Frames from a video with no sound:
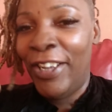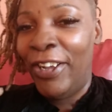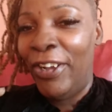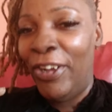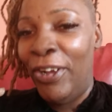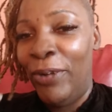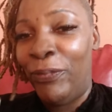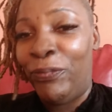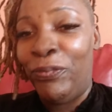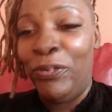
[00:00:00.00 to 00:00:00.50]

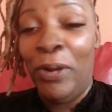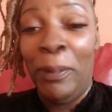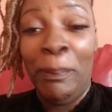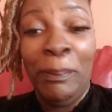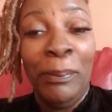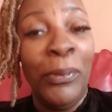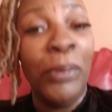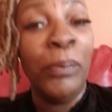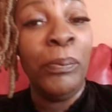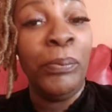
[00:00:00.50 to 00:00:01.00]
all
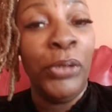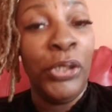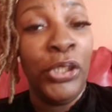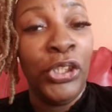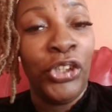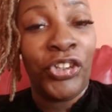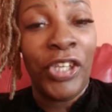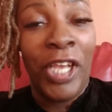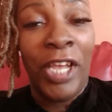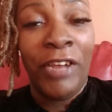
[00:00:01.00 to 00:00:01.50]
from
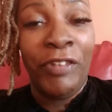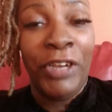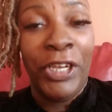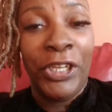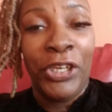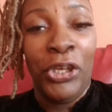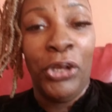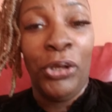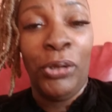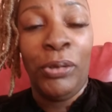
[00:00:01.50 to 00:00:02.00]
Beauty Chat
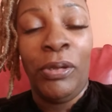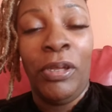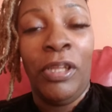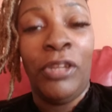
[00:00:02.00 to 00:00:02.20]
Radio,